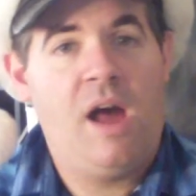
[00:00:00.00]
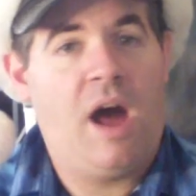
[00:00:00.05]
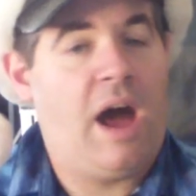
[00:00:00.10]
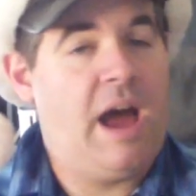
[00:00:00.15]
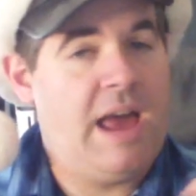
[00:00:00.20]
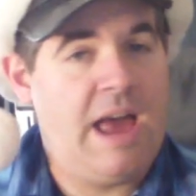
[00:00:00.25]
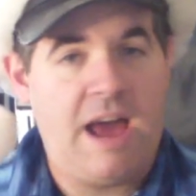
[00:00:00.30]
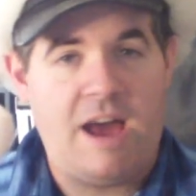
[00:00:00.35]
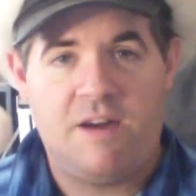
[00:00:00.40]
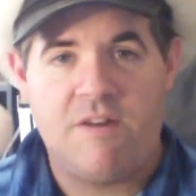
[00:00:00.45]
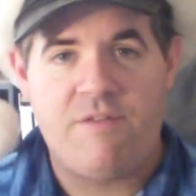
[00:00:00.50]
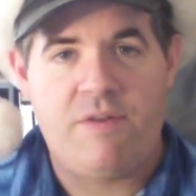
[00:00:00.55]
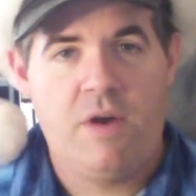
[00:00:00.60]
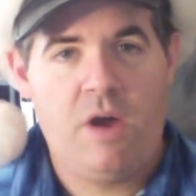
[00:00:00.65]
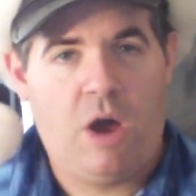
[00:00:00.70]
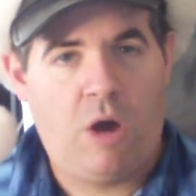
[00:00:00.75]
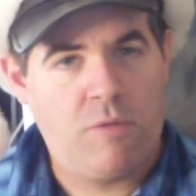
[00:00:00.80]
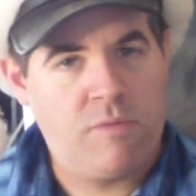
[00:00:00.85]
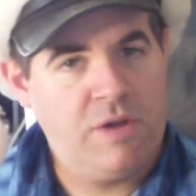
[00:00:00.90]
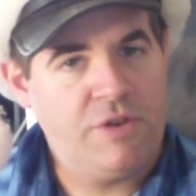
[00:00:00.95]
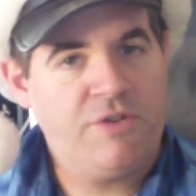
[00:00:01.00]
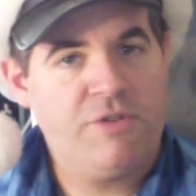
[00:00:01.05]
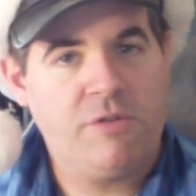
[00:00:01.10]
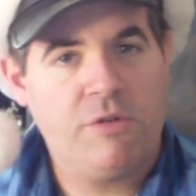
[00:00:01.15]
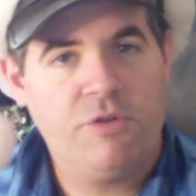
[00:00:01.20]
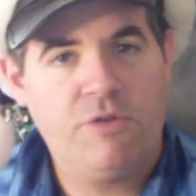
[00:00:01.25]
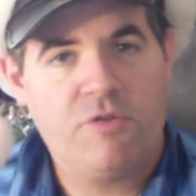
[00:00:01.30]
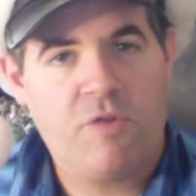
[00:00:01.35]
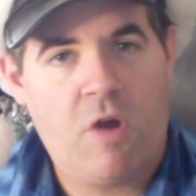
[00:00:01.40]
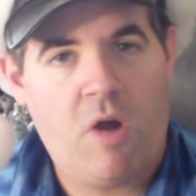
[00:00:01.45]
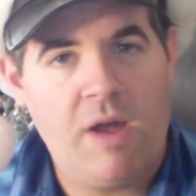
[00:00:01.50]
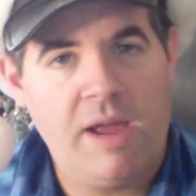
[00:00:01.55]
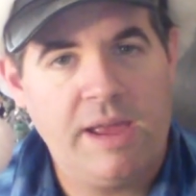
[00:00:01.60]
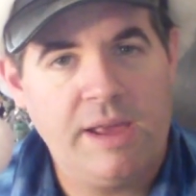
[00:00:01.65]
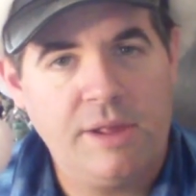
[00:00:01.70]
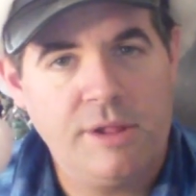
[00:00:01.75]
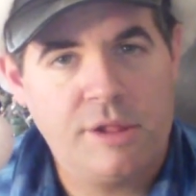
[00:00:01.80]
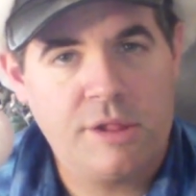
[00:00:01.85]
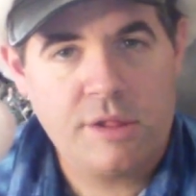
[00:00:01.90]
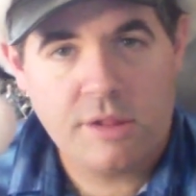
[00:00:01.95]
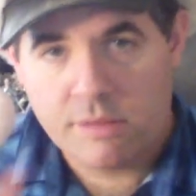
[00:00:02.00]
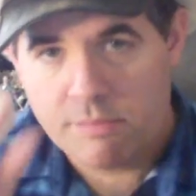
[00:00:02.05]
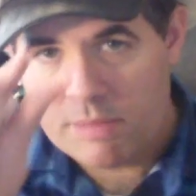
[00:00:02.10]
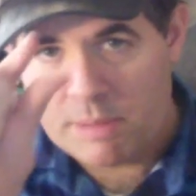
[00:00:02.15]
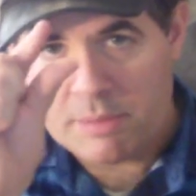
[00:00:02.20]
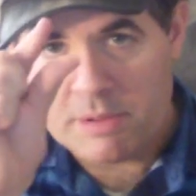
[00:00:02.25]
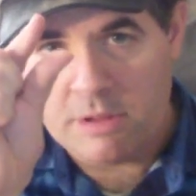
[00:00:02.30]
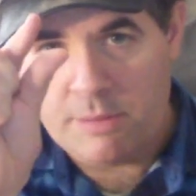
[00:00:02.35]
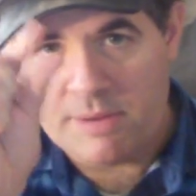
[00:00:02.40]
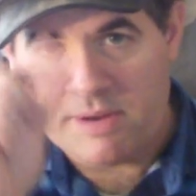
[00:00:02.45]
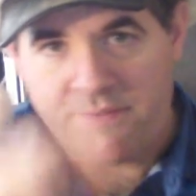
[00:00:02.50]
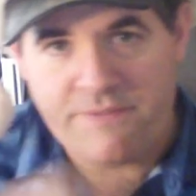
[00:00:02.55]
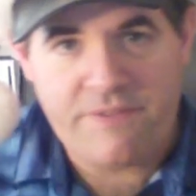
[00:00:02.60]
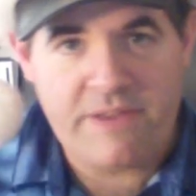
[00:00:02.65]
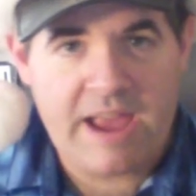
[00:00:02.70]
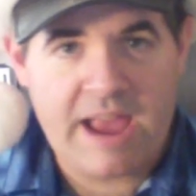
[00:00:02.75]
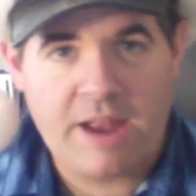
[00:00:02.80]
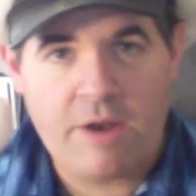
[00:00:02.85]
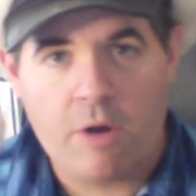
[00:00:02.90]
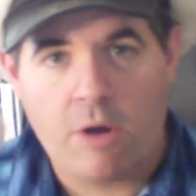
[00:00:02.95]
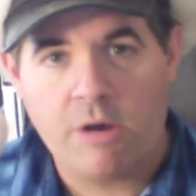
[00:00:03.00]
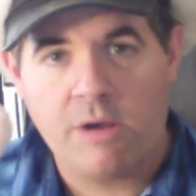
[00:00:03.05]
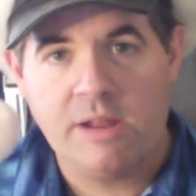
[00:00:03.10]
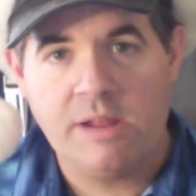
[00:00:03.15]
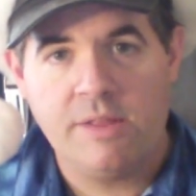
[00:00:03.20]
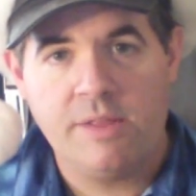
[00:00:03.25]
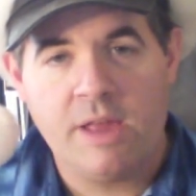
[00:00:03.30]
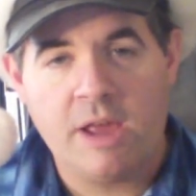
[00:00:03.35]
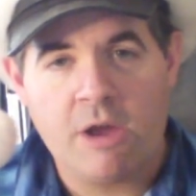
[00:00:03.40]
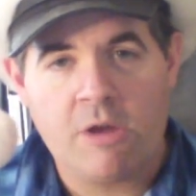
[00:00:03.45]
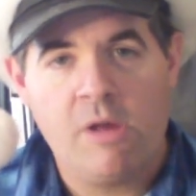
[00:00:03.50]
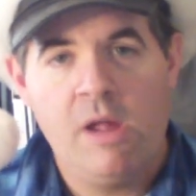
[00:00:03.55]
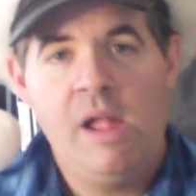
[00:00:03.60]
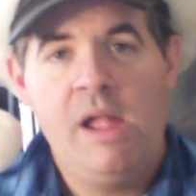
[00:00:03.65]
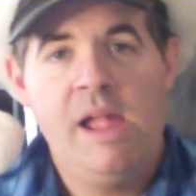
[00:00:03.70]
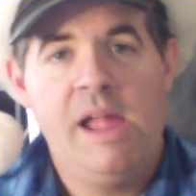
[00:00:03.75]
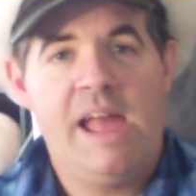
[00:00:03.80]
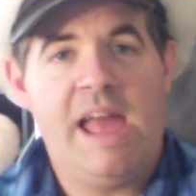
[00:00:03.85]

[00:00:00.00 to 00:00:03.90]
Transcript: I have original drawings, maybe a little bit of fan art in there.